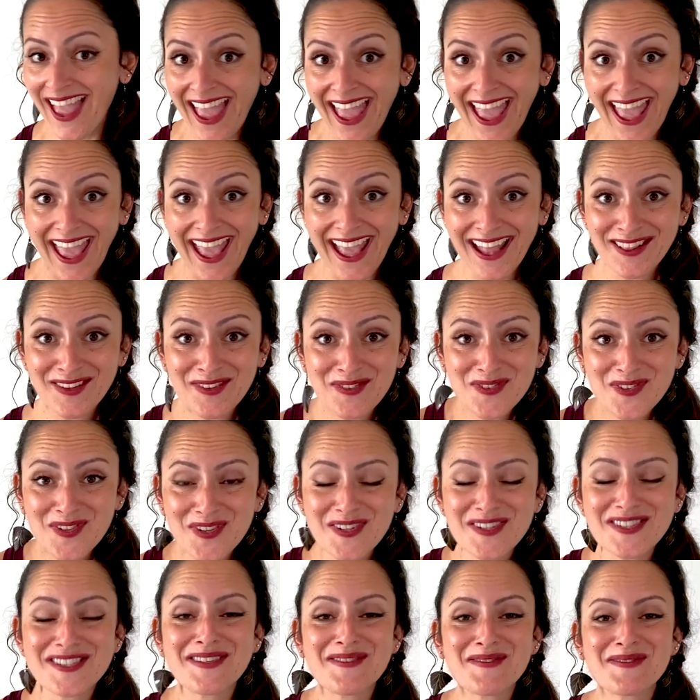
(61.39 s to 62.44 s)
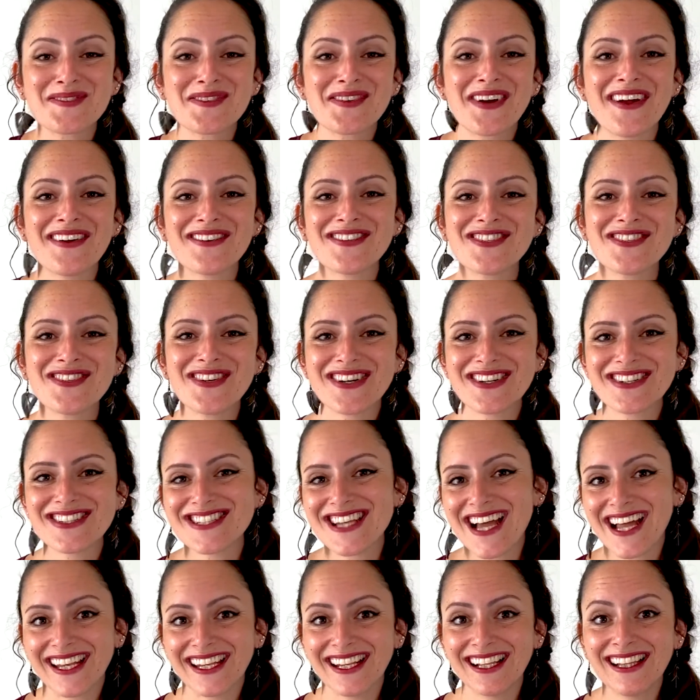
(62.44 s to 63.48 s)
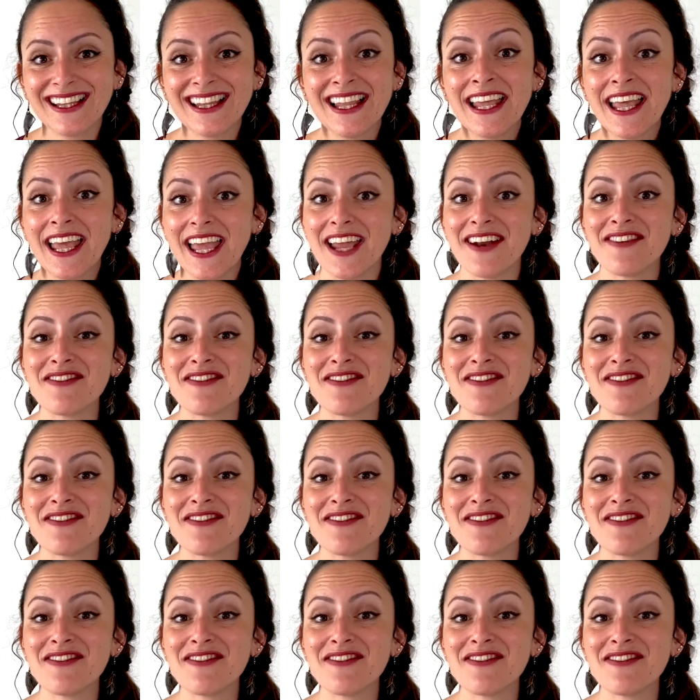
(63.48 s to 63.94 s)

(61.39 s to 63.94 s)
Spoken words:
And of course, subscribe to our channel and